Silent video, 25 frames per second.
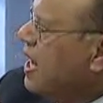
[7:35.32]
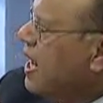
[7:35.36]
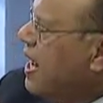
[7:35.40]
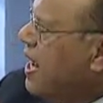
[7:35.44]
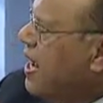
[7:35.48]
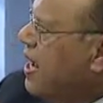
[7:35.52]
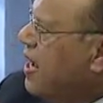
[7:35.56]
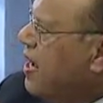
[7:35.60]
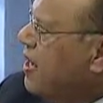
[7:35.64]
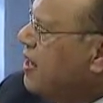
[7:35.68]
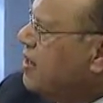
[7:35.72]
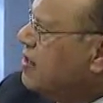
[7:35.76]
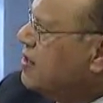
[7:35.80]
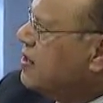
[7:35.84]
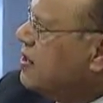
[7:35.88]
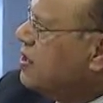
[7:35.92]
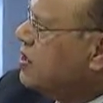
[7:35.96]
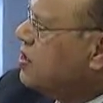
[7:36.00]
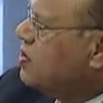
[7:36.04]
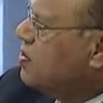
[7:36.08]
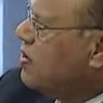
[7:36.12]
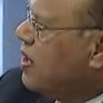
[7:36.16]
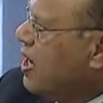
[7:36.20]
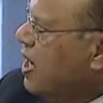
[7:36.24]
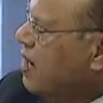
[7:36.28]
And
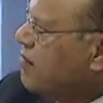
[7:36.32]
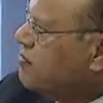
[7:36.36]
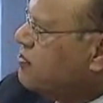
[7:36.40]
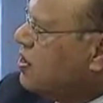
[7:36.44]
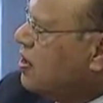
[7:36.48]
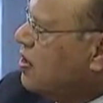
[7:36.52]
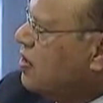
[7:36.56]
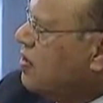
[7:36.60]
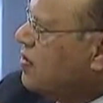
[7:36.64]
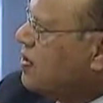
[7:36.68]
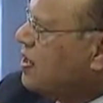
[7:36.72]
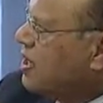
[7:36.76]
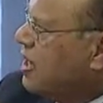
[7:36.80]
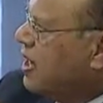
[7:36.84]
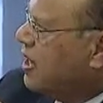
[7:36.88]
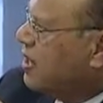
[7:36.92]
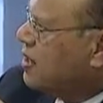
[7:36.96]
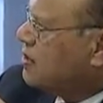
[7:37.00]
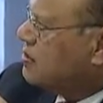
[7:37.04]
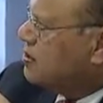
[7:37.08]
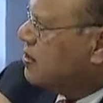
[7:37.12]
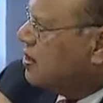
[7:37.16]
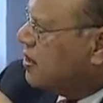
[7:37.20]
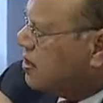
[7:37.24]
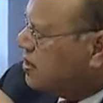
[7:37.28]
you have to look
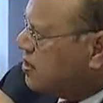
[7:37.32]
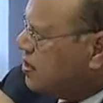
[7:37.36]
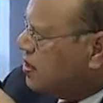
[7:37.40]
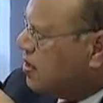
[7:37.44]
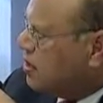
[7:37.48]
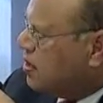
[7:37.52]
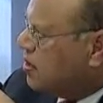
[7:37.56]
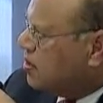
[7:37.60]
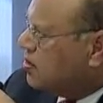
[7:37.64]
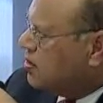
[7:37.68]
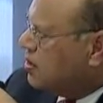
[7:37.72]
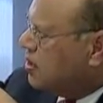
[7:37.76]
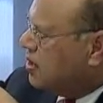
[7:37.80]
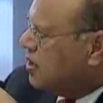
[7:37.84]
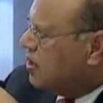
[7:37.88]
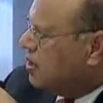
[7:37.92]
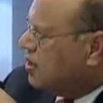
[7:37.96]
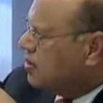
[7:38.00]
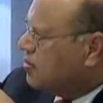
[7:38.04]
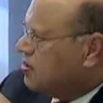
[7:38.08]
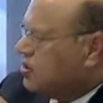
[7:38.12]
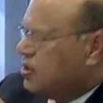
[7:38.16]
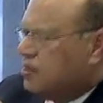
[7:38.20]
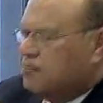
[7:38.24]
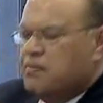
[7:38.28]
at
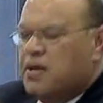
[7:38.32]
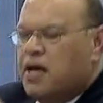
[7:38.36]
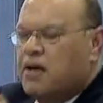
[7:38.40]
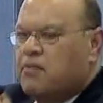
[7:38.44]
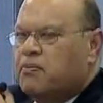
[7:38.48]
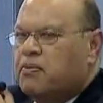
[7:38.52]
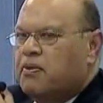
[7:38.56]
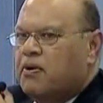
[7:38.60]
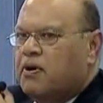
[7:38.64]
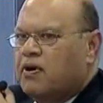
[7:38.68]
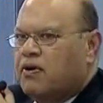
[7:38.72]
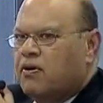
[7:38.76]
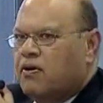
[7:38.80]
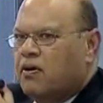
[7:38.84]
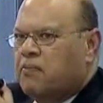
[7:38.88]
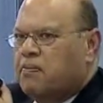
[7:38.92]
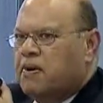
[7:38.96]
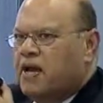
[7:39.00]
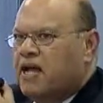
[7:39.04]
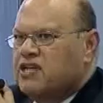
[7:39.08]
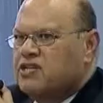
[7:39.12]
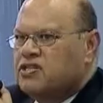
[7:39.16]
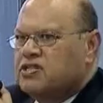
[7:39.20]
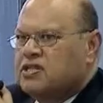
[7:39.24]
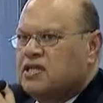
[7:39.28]
the member or
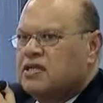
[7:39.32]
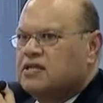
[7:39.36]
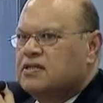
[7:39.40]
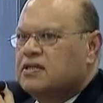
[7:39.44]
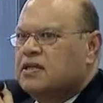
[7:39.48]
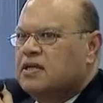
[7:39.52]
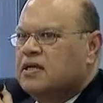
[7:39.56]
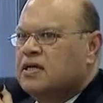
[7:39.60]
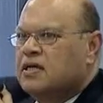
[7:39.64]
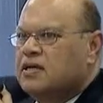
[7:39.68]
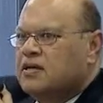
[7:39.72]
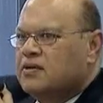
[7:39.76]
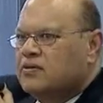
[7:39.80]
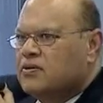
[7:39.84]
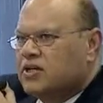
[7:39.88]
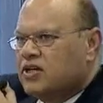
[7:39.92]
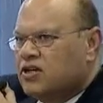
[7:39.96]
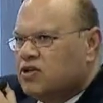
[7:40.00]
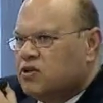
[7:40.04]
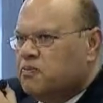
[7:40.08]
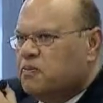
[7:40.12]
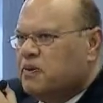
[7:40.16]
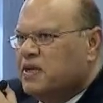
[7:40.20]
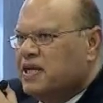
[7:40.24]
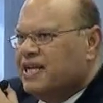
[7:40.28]
patient
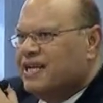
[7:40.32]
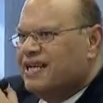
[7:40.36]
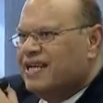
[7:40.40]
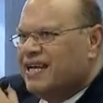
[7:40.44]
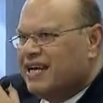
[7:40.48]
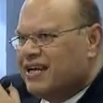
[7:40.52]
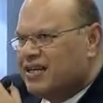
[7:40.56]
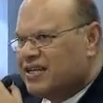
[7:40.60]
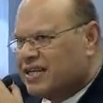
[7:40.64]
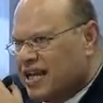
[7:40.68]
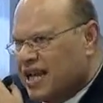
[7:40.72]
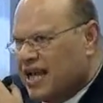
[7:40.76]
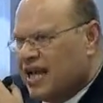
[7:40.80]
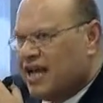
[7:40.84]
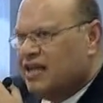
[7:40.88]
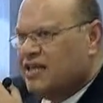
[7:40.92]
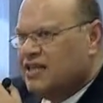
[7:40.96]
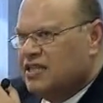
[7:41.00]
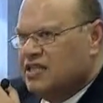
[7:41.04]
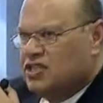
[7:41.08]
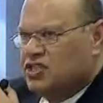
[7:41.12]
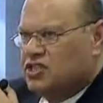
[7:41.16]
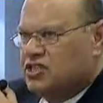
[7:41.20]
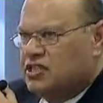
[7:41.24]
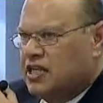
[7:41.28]
could be at
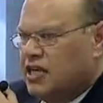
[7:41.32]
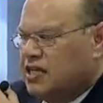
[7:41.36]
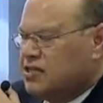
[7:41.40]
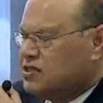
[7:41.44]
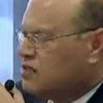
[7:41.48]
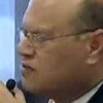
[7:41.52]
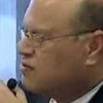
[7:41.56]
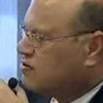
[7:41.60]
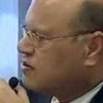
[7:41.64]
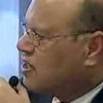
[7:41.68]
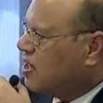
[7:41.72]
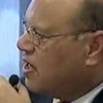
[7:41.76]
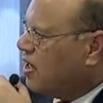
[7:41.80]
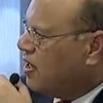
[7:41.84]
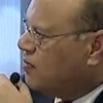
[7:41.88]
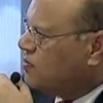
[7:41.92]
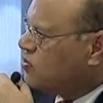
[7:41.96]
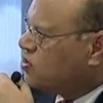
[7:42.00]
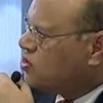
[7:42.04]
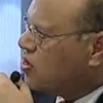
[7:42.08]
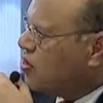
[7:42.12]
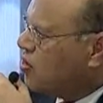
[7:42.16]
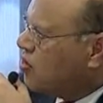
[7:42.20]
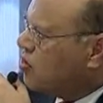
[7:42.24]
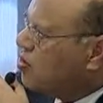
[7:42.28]
any stage of time.
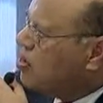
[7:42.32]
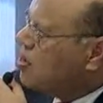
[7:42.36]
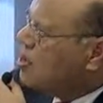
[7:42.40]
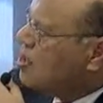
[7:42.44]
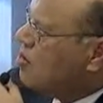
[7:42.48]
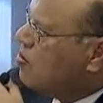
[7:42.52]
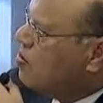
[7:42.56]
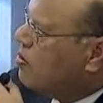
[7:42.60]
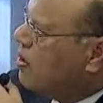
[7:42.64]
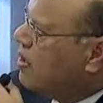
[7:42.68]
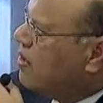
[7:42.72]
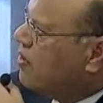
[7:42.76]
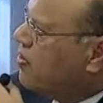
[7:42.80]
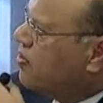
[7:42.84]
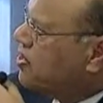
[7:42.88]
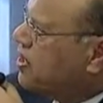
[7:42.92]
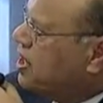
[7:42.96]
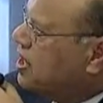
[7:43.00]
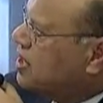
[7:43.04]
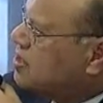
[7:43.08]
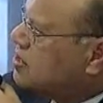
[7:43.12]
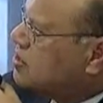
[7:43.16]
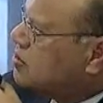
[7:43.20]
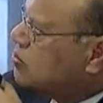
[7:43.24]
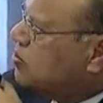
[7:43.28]
So one of the
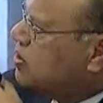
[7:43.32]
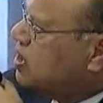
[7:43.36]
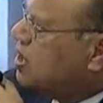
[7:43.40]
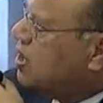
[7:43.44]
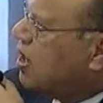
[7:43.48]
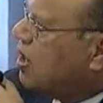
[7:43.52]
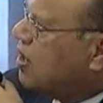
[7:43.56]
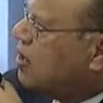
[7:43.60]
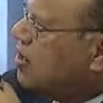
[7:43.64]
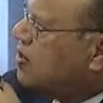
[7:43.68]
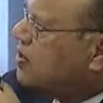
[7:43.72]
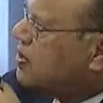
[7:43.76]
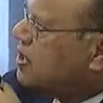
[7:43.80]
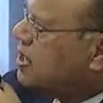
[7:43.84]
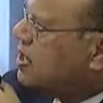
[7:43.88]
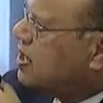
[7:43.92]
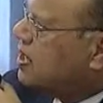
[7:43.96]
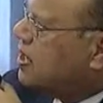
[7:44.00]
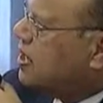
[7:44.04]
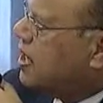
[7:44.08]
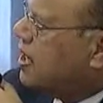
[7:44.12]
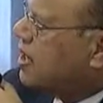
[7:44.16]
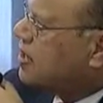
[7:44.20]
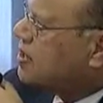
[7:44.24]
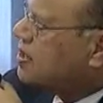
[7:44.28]
things we are
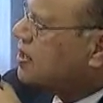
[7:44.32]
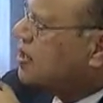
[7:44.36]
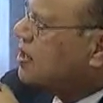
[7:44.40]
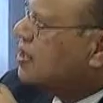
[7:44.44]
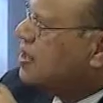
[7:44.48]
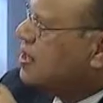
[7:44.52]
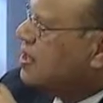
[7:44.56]
looking at